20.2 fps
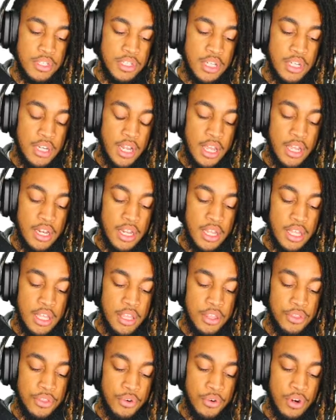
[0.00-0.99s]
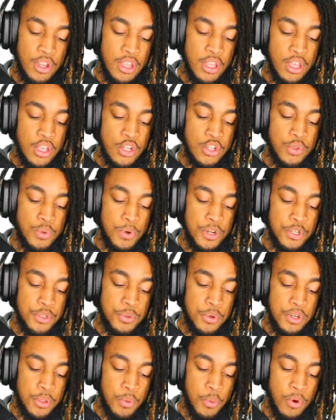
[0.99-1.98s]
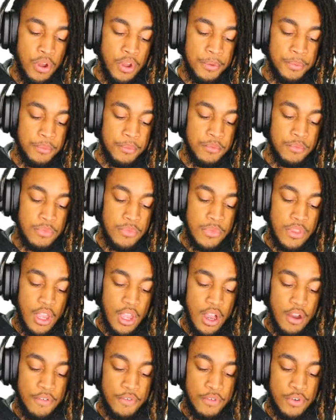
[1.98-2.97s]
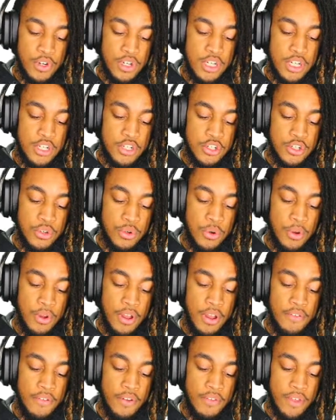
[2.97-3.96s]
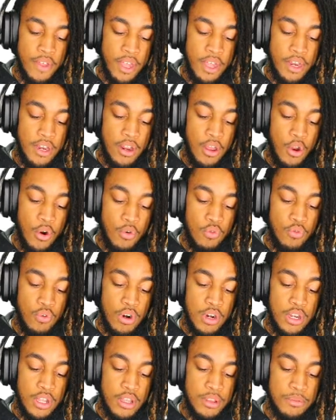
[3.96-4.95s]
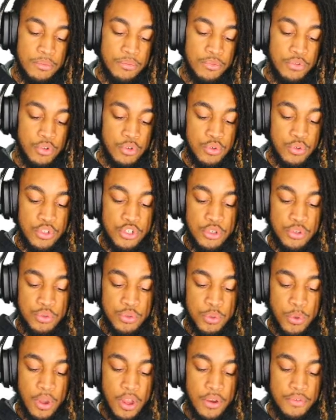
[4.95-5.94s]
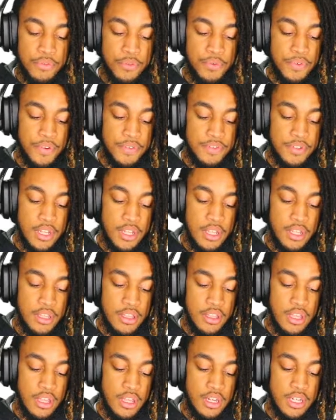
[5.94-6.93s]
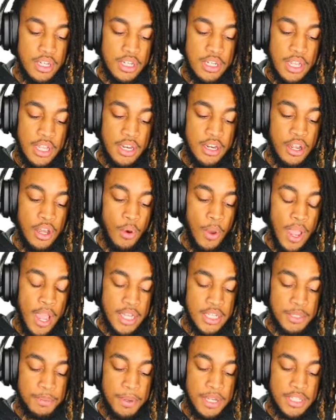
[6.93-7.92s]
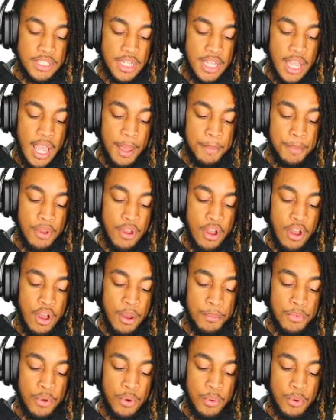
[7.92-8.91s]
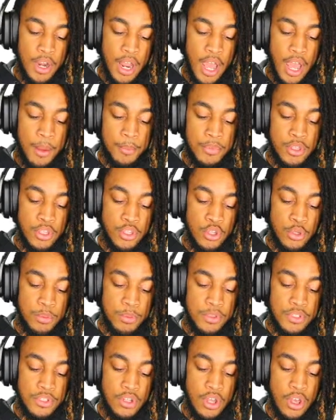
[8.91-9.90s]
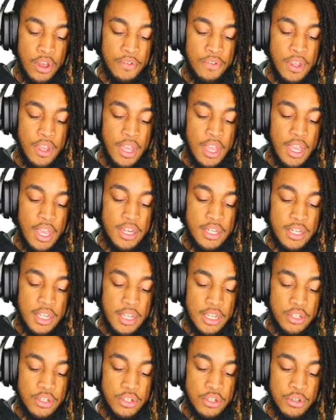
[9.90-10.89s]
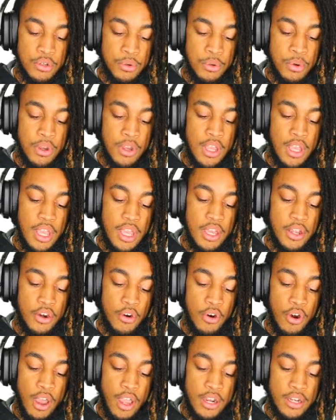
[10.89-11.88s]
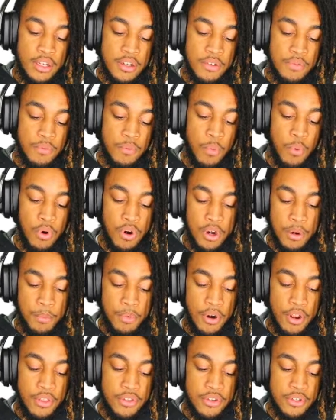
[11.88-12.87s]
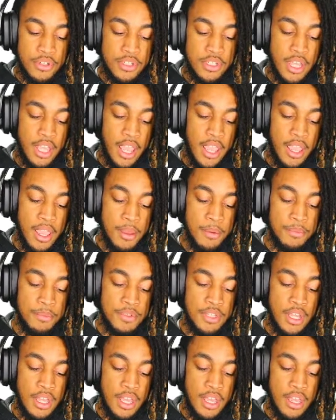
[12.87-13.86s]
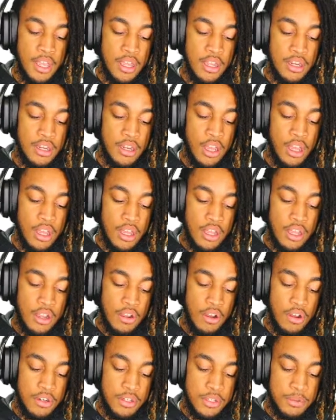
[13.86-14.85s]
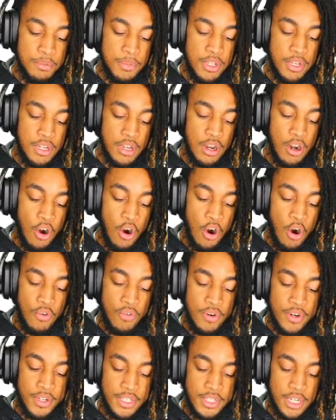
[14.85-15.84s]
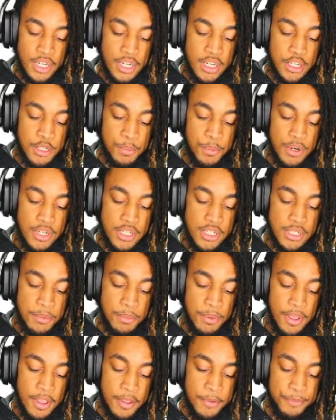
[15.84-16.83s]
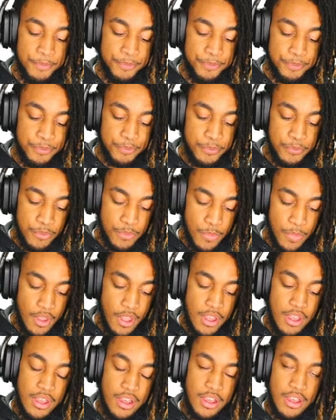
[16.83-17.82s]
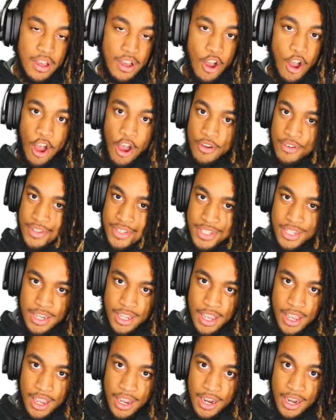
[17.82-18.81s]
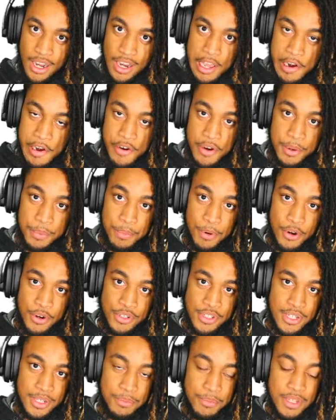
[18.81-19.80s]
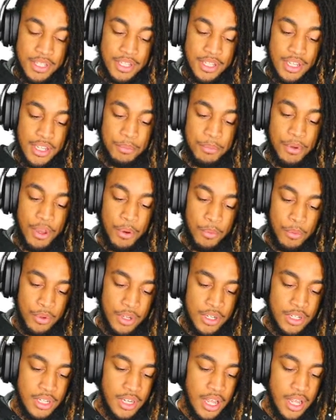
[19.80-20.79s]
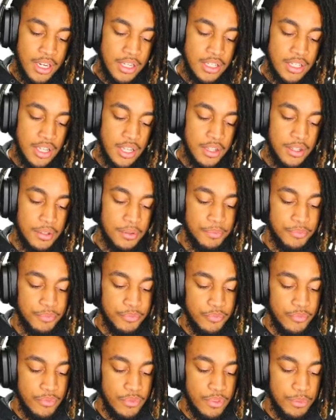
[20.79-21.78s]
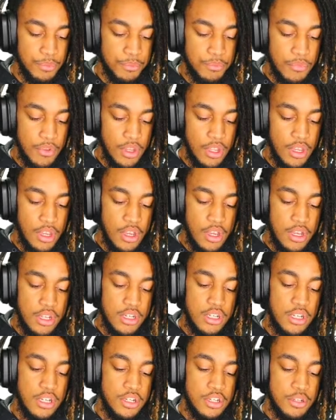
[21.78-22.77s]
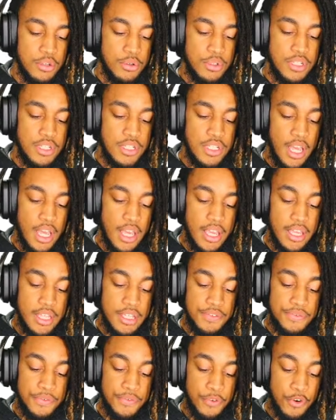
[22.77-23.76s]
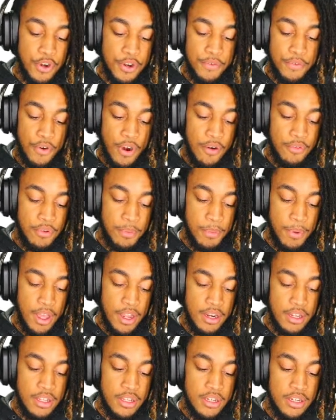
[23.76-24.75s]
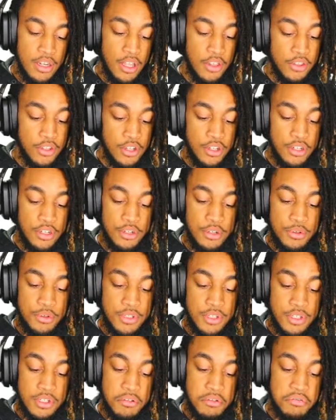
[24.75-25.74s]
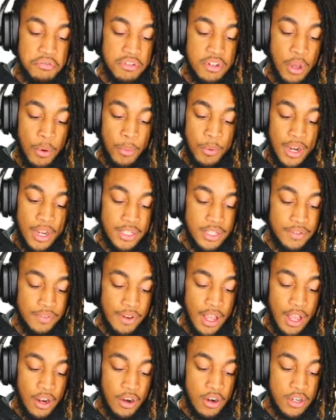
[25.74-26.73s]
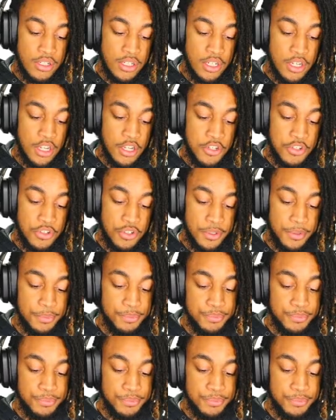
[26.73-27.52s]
today that E3 2021, a free digital event running through June 12th through 15th, Nintendo, Xbox, Capcom, Konami, Ubisoft, and Take-Two Interactive, Warner Brothers Games, and Conch Media are already slated to participate. Obviously, a glaring person missing, but we'll get to that in a second. The good news is that it's free for everybody. The other good news is no one has to fly across the country.